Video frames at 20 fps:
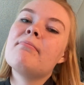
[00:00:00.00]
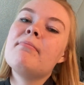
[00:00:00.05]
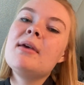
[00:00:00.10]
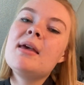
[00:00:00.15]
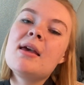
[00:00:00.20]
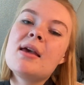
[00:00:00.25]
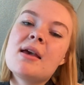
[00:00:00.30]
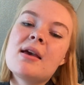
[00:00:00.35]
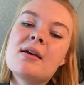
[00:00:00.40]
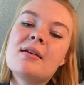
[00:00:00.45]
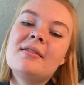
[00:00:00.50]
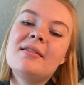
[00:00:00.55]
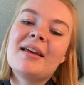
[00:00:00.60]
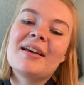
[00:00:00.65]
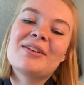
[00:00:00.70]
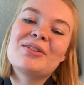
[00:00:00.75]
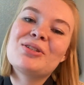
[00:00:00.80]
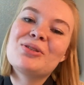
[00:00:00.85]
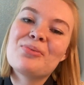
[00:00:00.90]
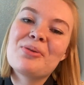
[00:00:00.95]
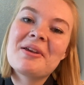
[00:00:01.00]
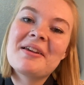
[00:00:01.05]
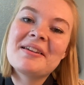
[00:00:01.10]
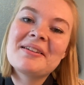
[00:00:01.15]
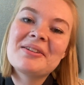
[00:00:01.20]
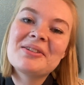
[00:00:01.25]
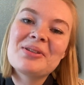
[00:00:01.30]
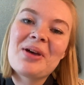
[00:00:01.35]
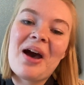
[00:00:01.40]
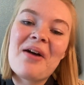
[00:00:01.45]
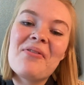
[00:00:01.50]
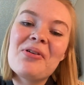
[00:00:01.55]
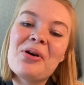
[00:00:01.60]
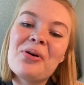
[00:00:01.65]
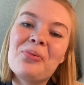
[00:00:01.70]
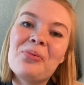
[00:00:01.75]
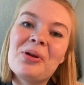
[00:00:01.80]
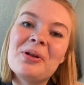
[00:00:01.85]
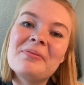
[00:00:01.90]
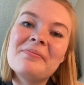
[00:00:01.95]
me next week. So have a
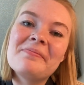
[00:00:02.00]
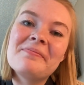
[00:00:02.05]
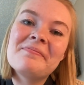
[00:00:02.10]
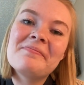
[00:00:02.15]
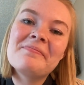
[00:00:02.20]
good one.